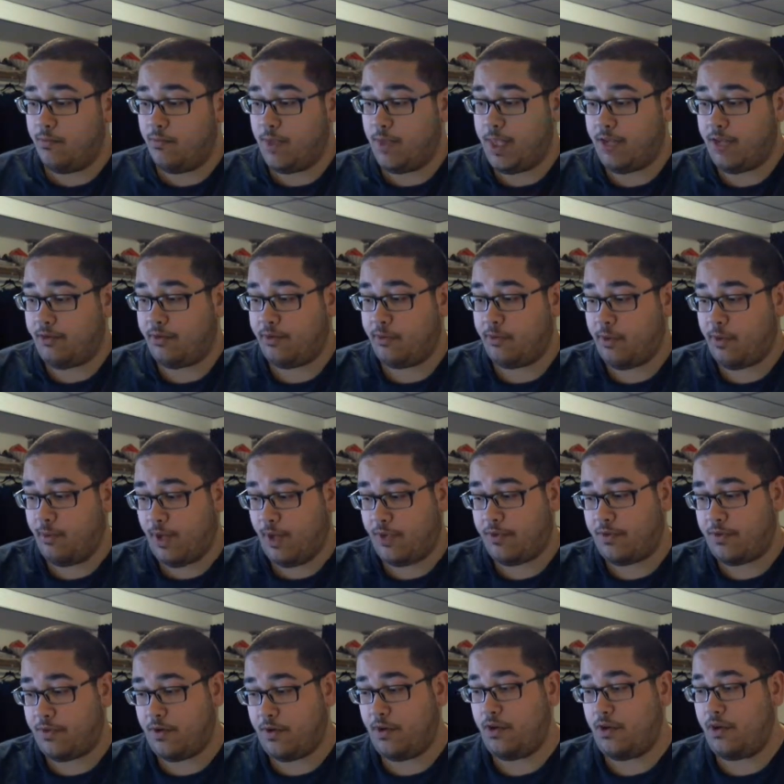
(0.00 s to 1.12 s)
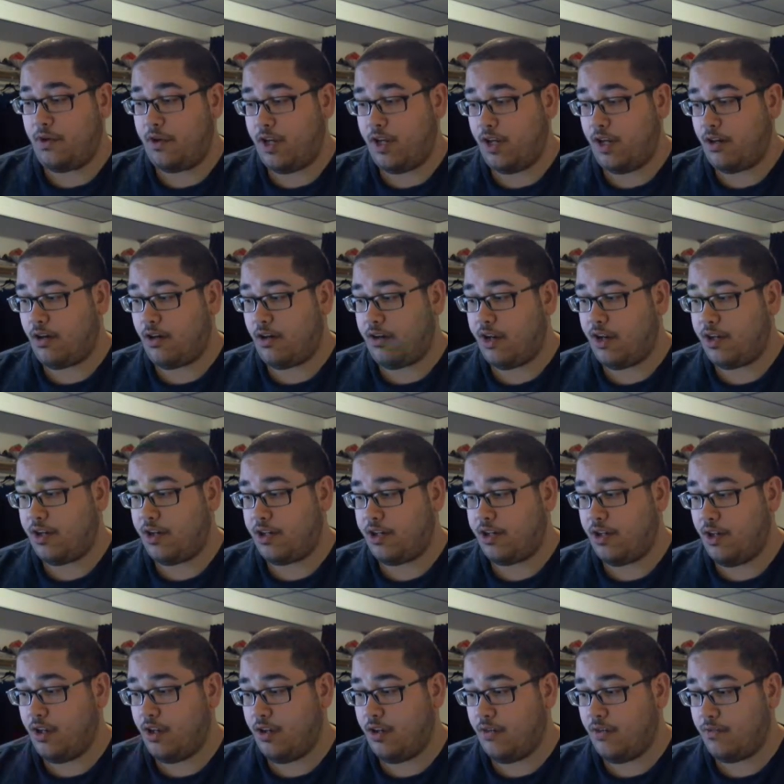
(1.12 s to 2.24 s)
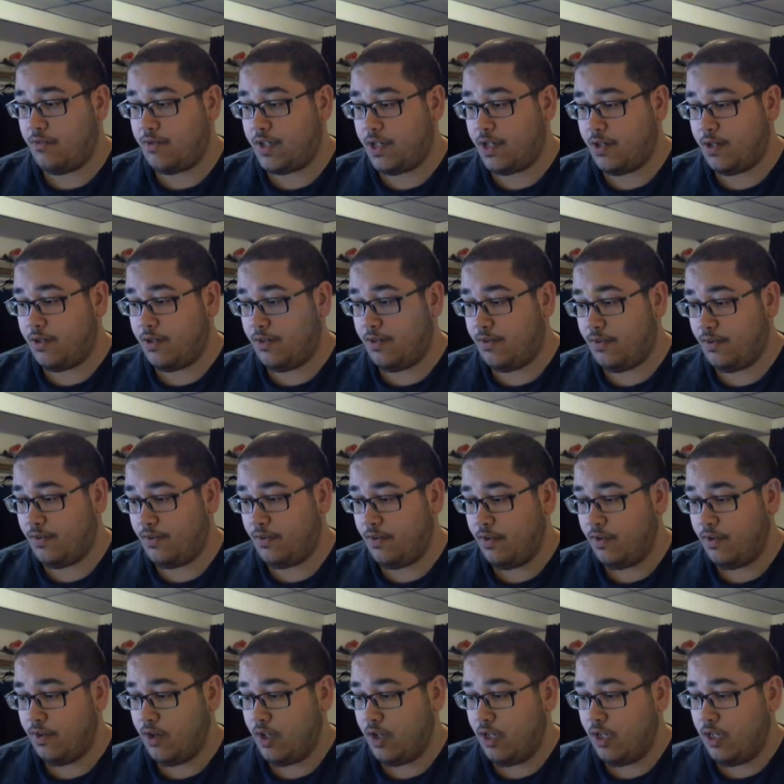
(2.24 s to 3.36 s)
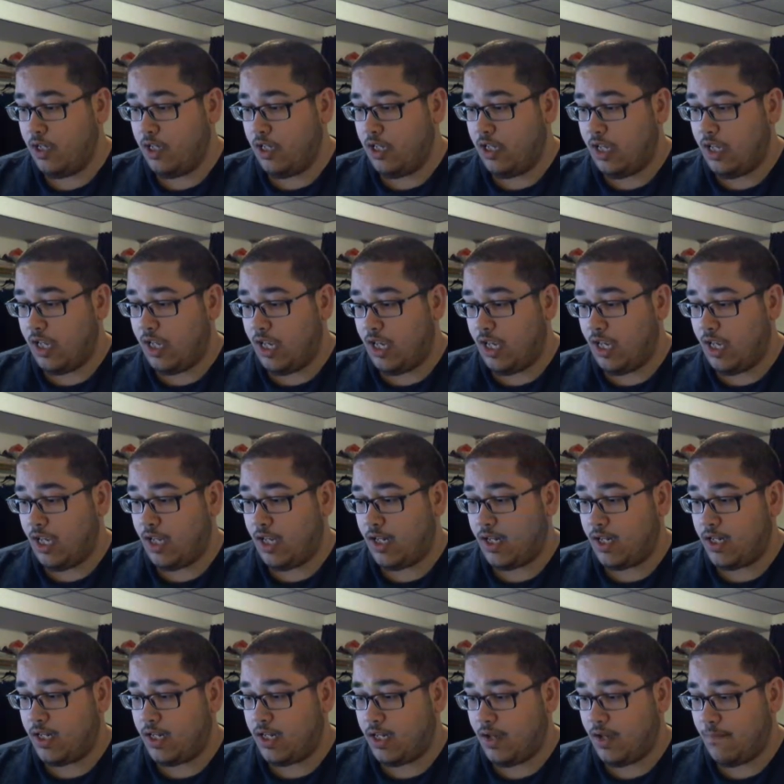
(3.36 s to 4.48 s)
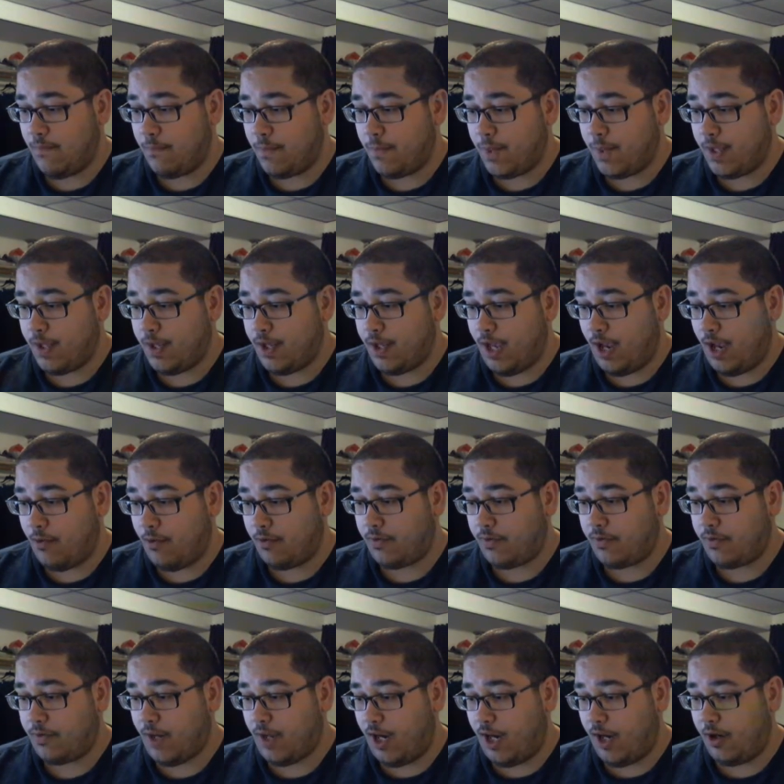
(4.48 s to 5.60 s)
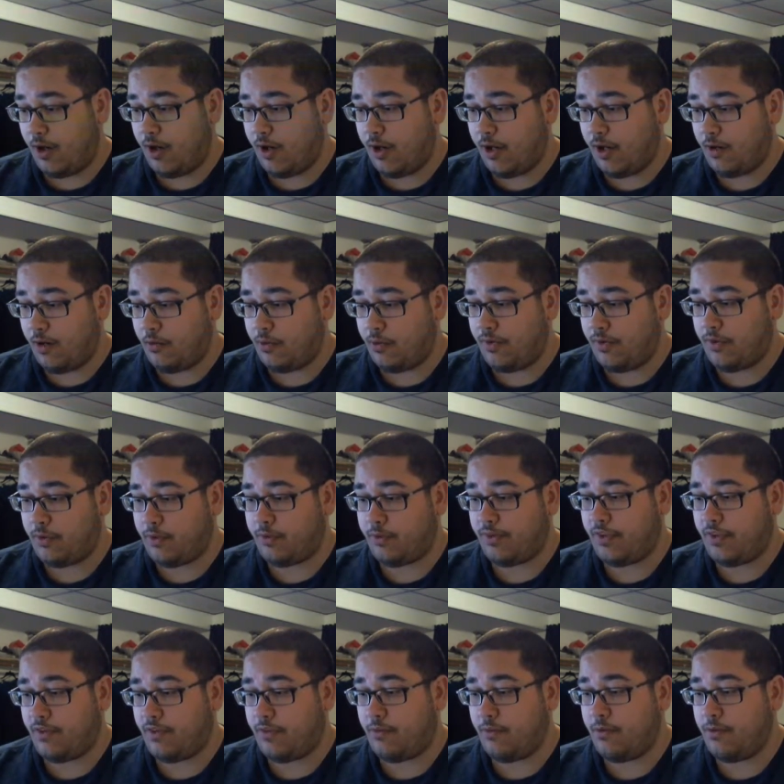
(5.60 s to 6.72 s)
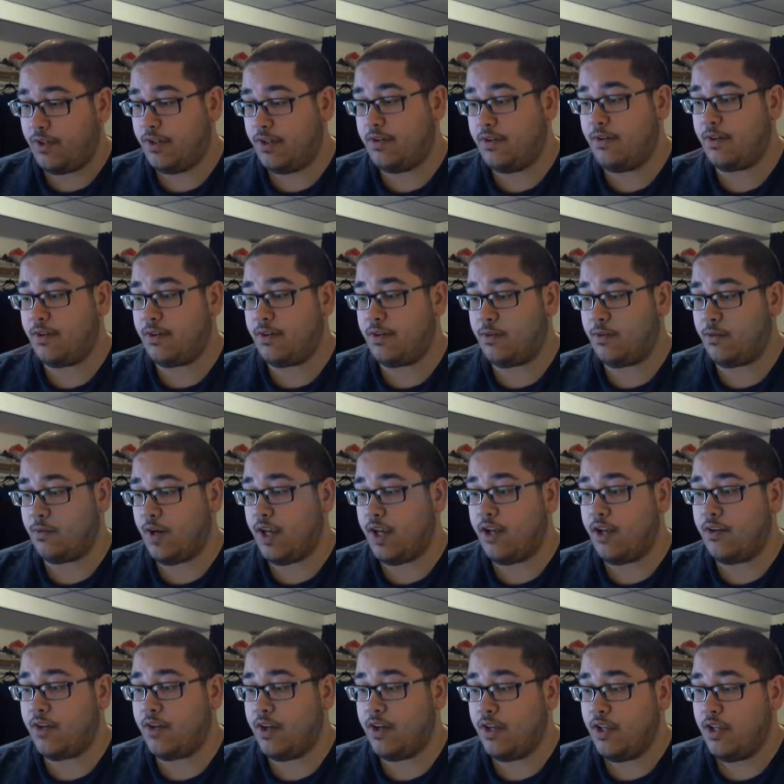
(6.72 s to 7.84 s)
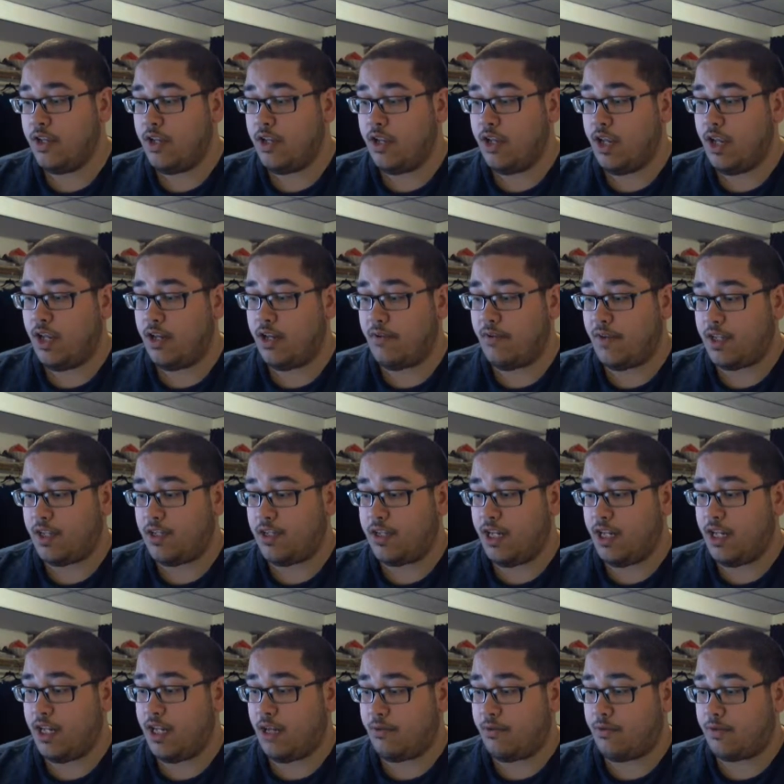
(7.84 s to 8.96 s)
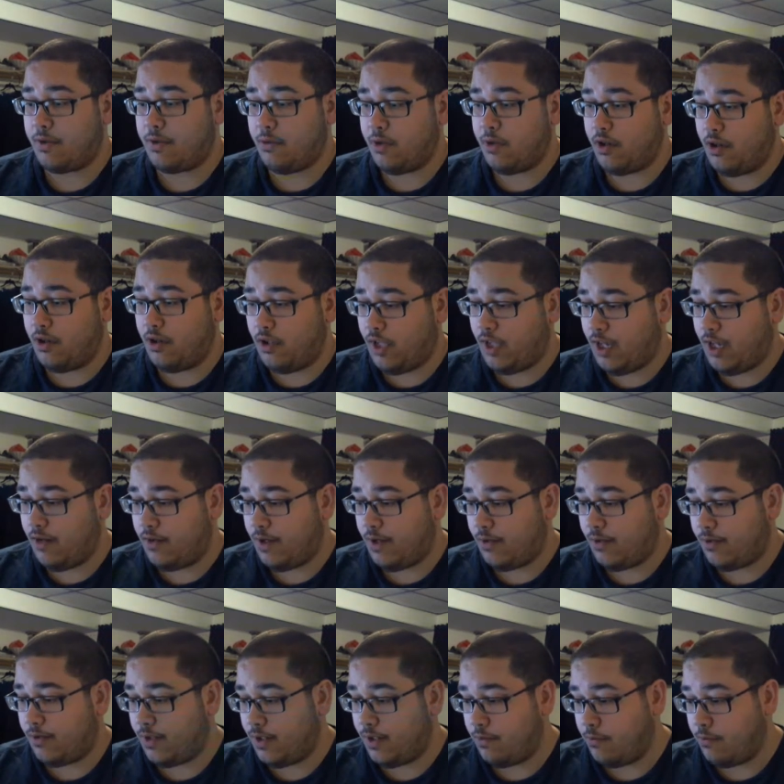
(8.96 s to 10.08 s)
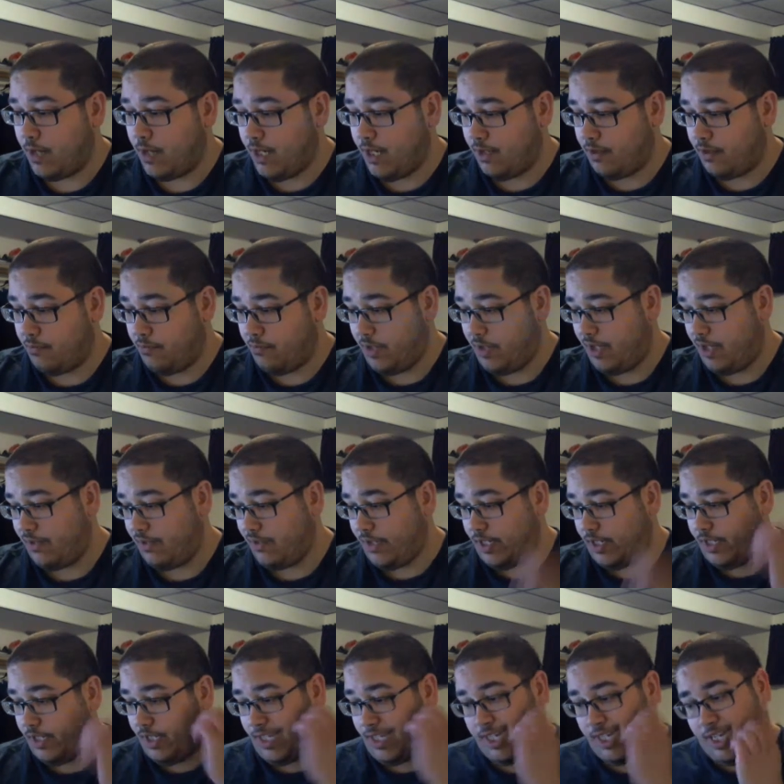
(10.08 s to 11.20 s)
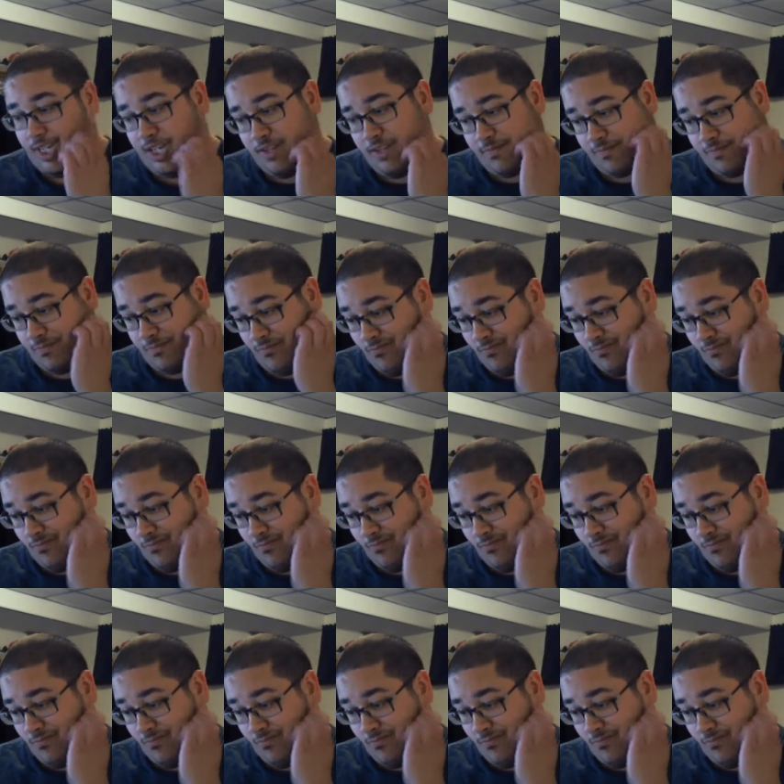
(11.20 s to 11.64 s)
this will be my third incarnation of Tyranids, and I was I had always told myself I wouldn't do a third round, and if I did, I was going all out and I was going to make it the best how I like it